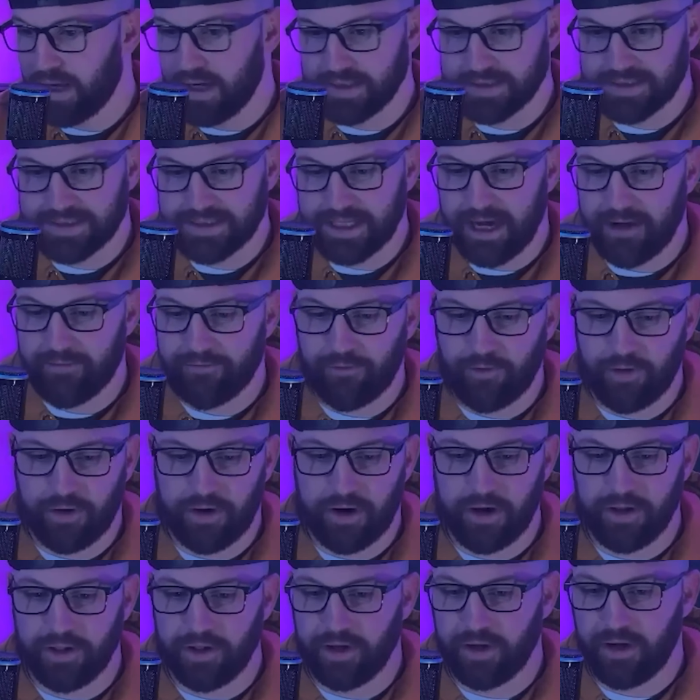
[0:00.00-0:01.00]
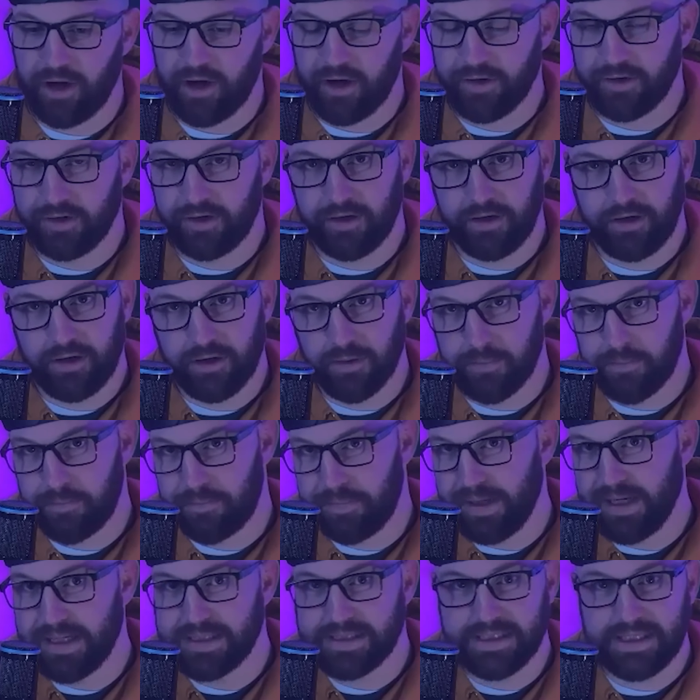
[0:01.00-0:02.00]
software on
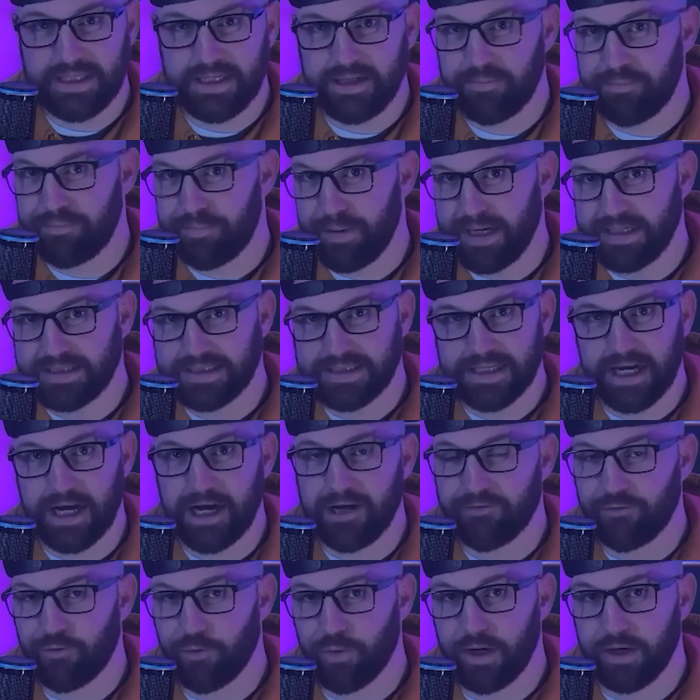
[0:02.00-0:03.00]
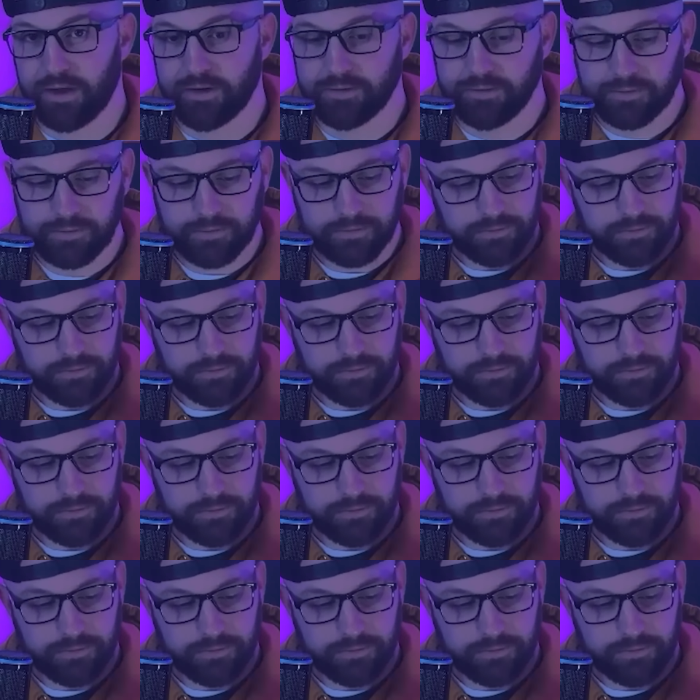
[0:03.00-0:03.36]
PC-based software,